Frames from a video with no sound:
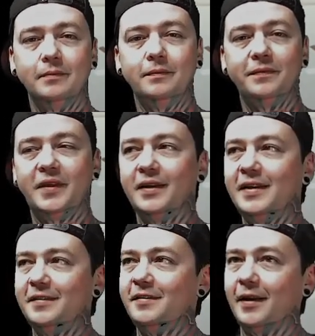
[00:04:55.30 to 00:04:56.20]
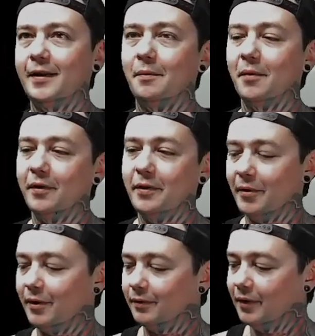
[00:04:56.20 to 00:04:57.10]
that needs to check out Marley
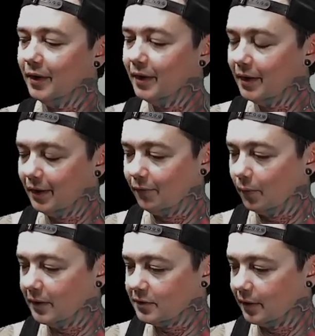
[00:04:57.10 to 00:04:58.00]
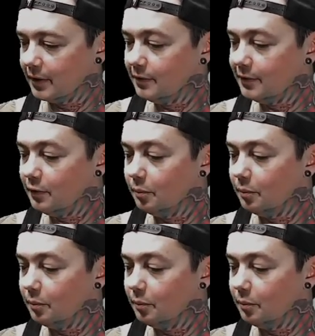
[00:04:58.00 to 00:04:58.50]
Mall. If you're watching on YouTube,